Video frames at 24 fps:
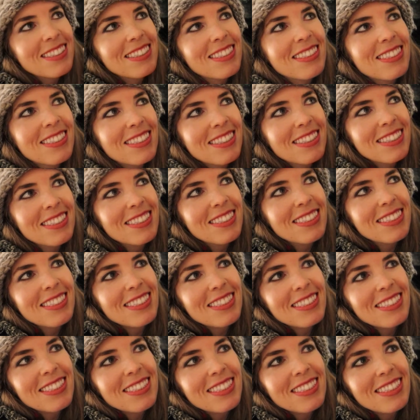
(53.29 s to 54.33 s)

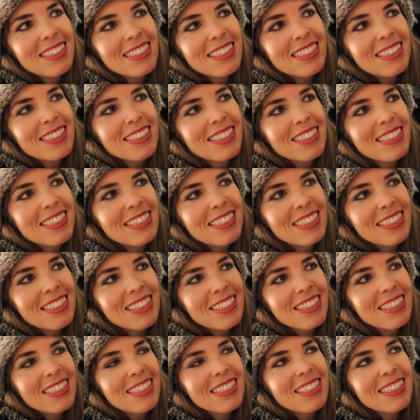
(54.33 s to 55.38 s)

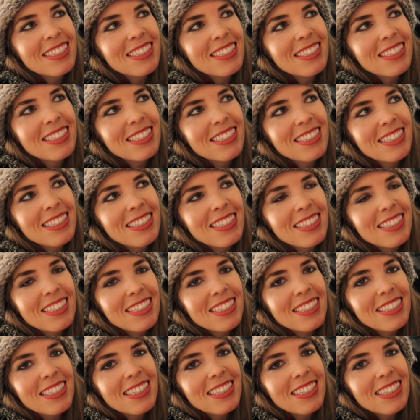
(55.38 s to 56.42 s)

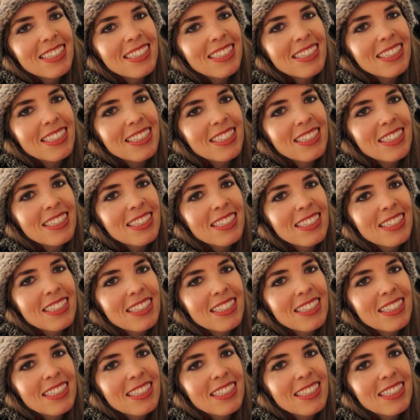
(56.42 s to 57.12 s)
(not speaking)